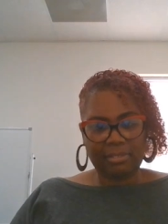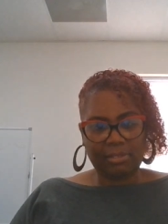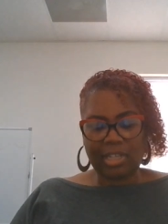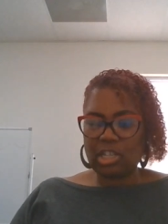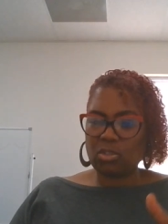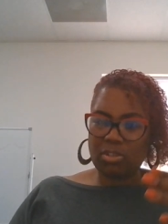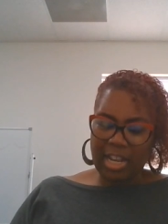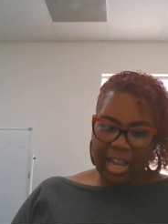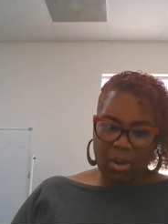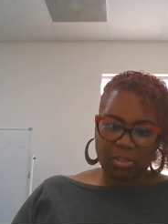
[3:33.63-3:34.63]
Okay, so
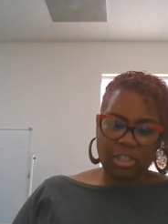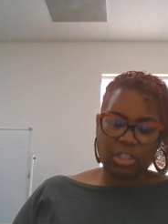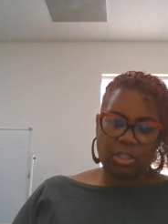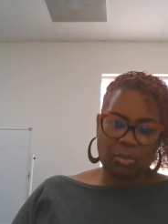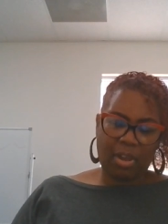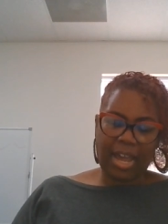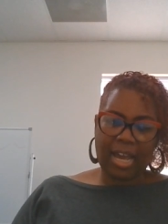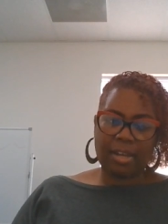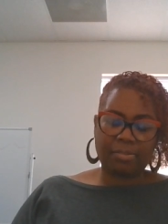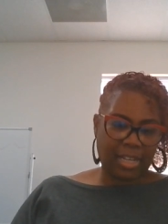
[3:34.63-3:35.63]
not only do you
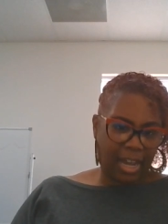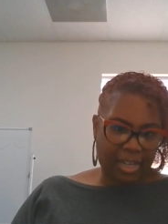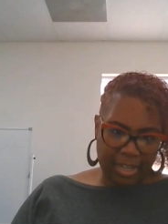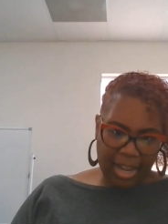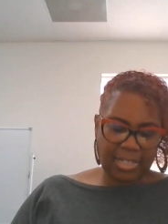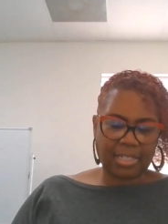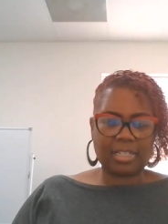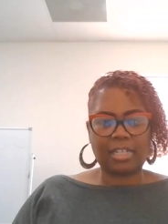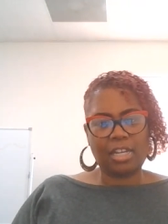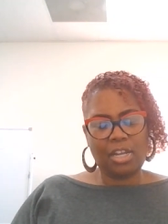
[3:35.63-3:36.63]
have
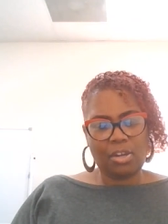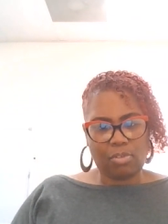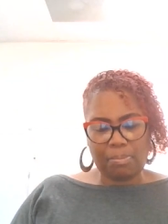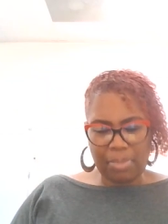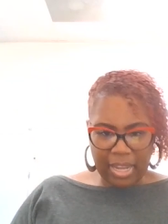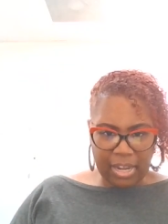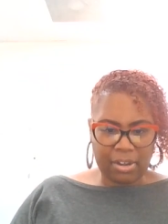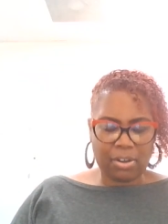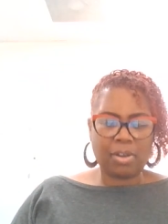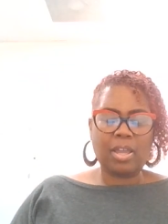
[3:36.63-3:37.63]
diagnostic,
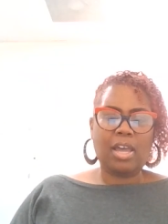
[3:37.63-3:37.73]
repair,